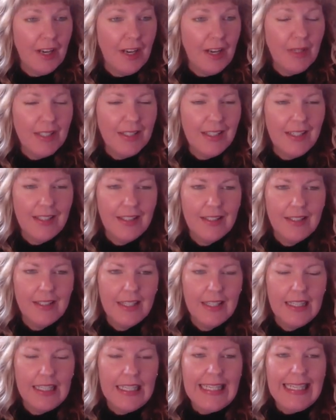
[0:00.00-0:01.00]
I'm excited to
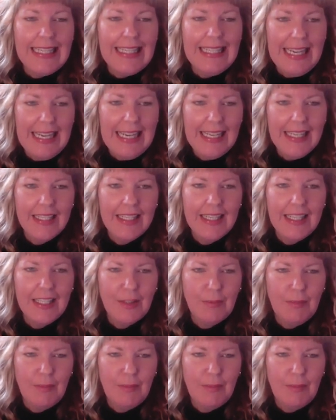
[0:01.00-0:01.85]
say that a Canadian has